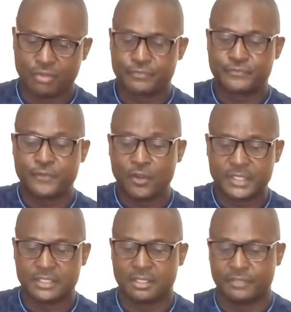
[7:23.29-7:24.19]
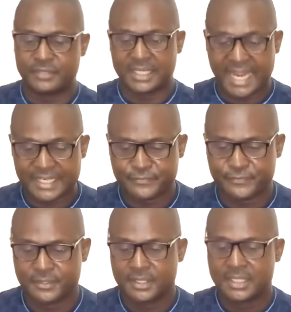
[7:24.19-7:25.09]
unfolding of the
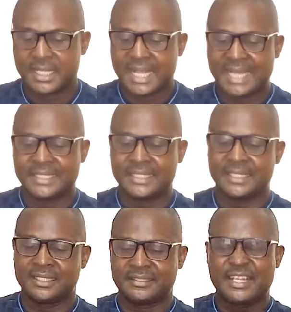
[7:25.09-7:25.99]
life and the,